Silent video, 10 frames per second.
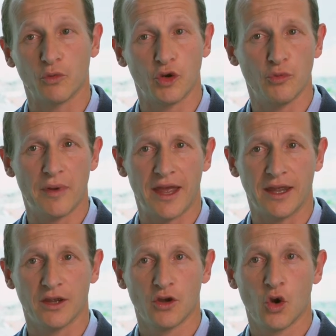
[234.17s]
Would you
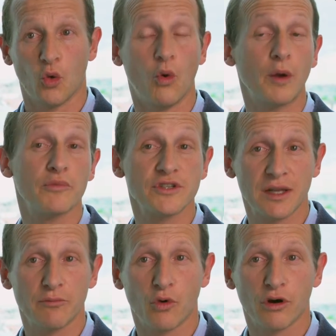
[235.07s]
pay
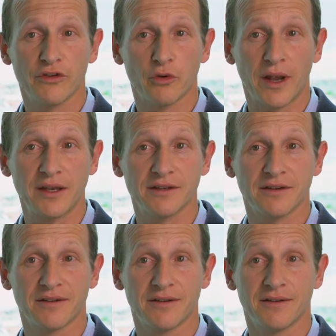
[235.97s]
1% more of your rent,
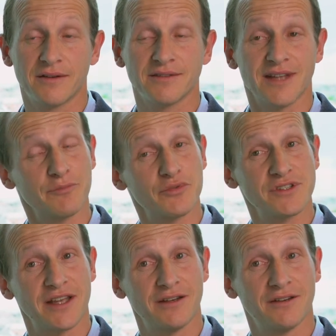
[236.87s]

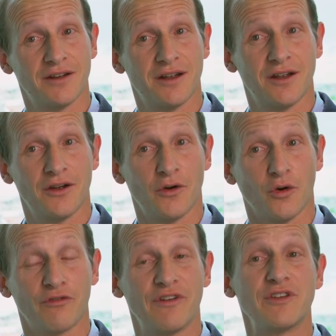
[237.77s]
10%,
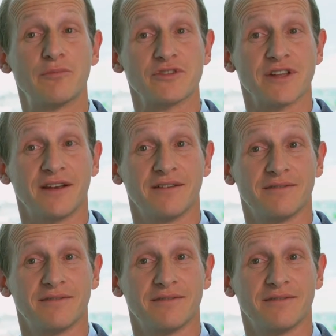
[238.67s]
or 50%?